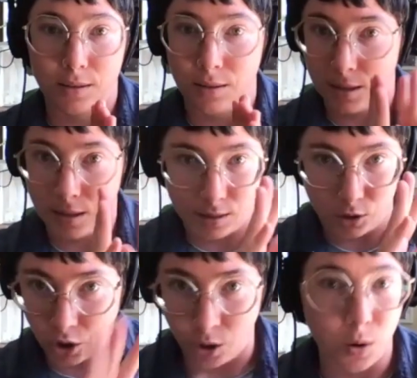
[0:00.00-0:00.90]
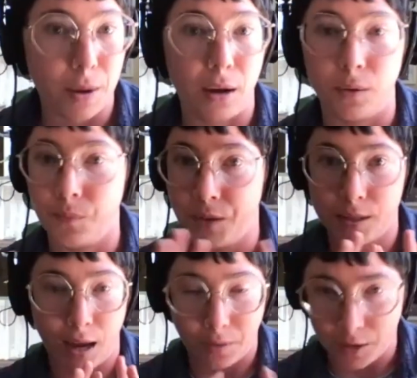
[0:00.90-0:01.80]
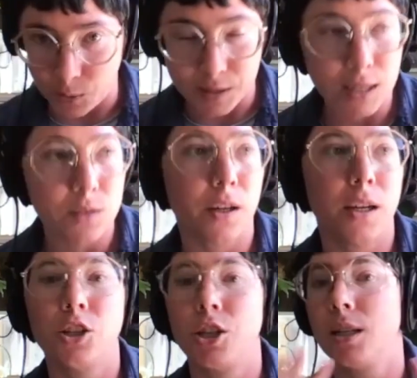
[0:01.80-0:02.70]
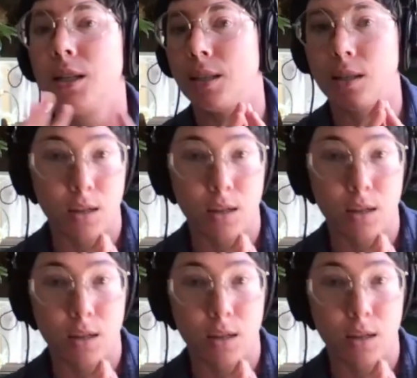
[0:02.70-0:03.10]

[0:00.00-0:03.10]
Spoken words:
this is a show about these athletes with sex variations. This is